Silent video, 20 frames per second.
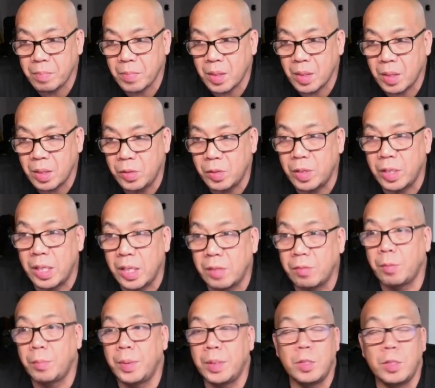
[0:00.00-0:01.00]
you can
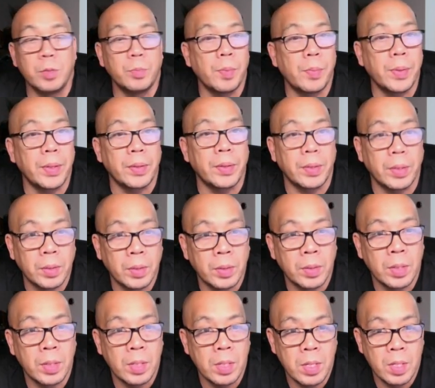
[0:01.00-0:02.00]
never be too prepared,
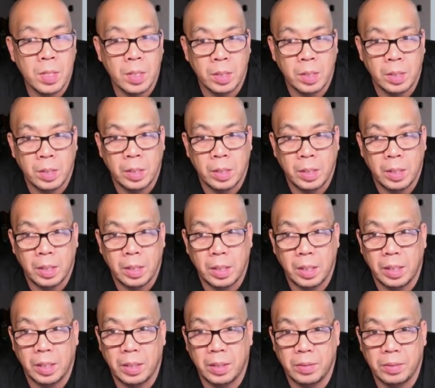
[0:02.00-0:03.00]

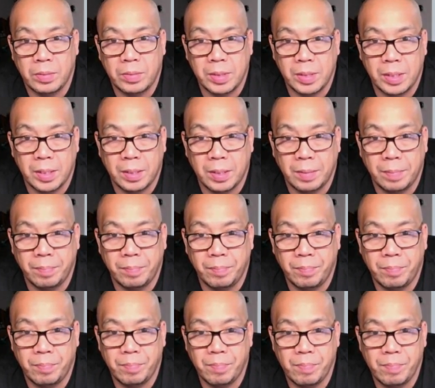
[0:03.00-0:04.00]
and
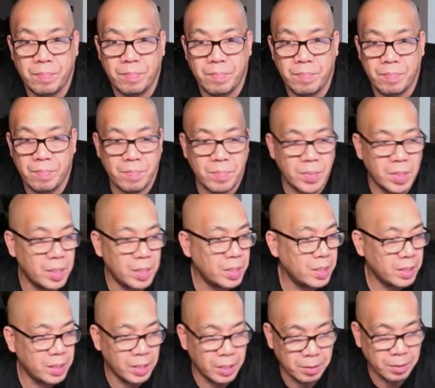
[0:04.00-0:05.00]

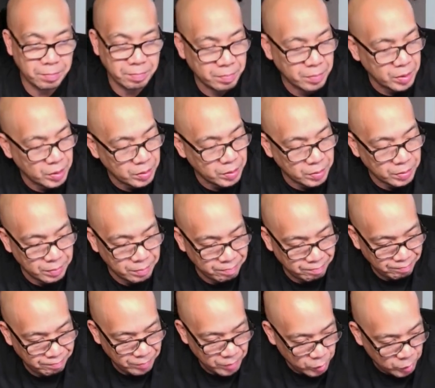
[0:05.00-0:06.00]
you know, you
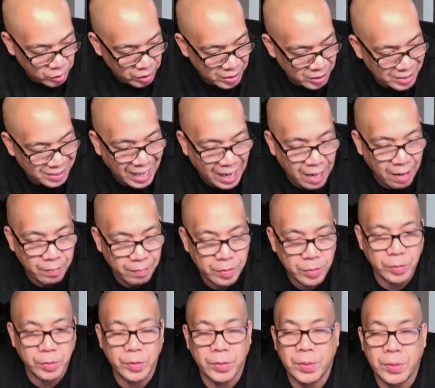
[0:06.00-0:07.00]
just have
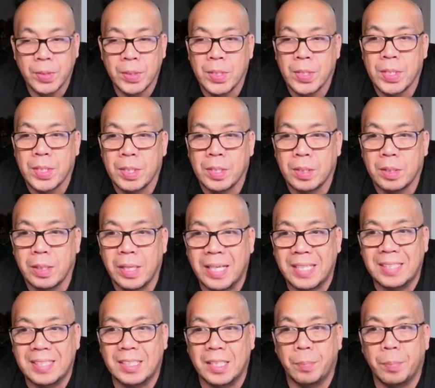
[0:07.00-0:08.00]
to
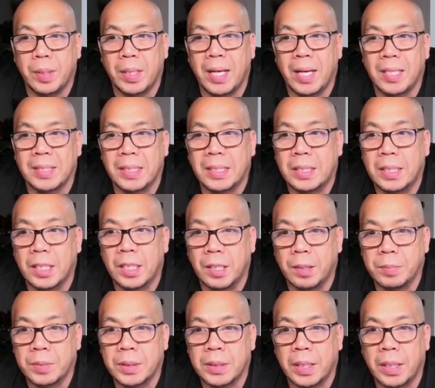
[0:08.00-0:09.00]
accept it as it
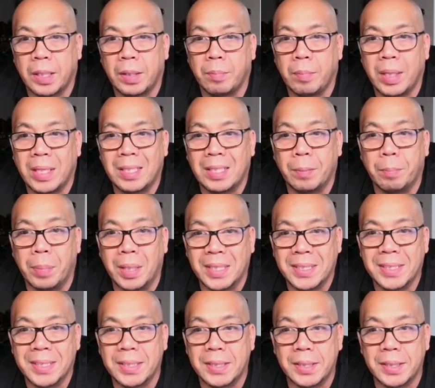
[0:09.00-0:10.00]
comes and make the
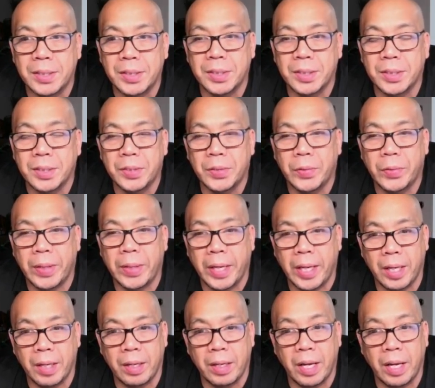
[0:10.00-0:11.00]
best decisions you
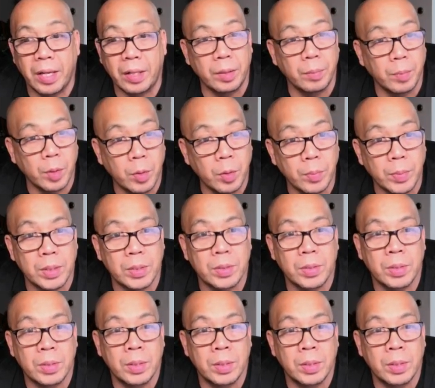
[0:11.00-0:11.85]
can at the moment.